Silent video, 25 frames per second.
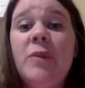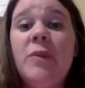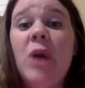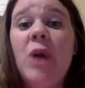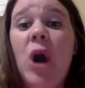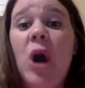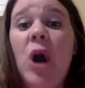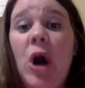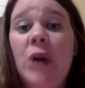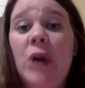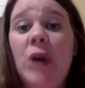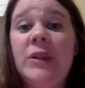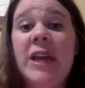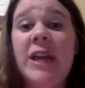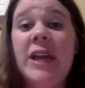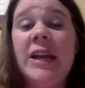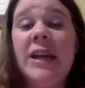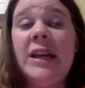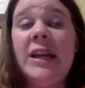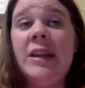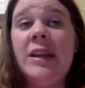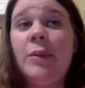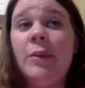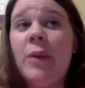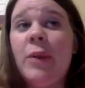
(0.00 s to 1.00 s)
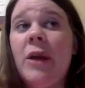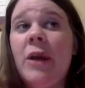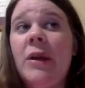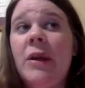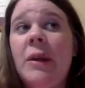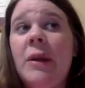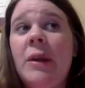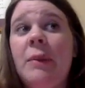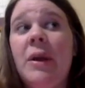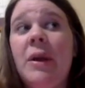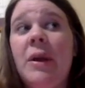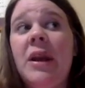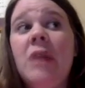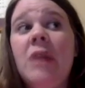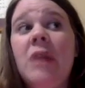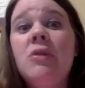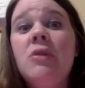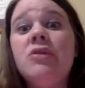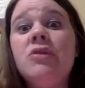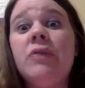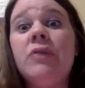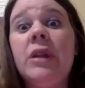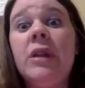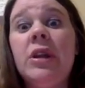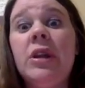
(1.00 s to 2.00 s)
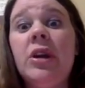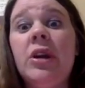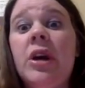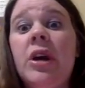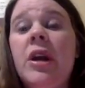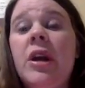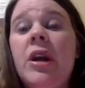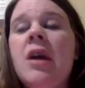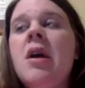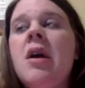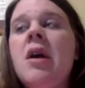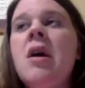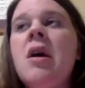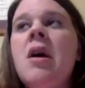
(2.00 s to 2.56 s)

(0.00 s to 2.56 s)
me all day to eat the brownie, but it was really good.